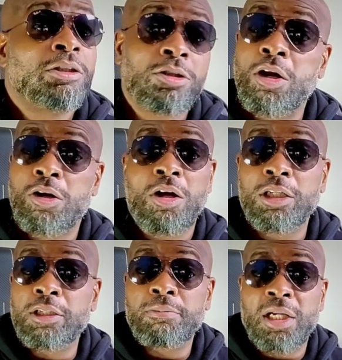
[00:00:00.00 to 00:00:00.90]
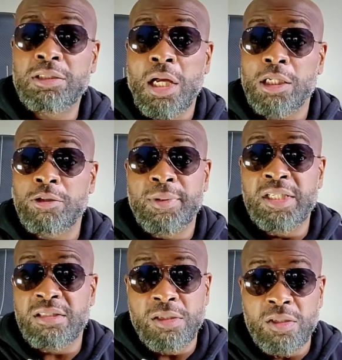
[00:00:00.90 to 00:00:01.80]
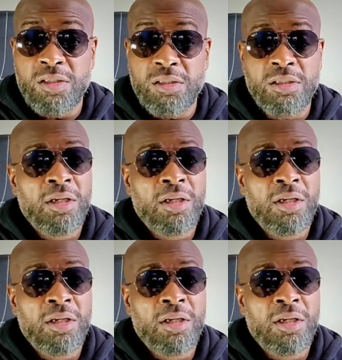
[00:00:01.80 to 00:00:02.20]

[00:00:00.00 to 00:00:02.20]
Start calling them undocumented citizens.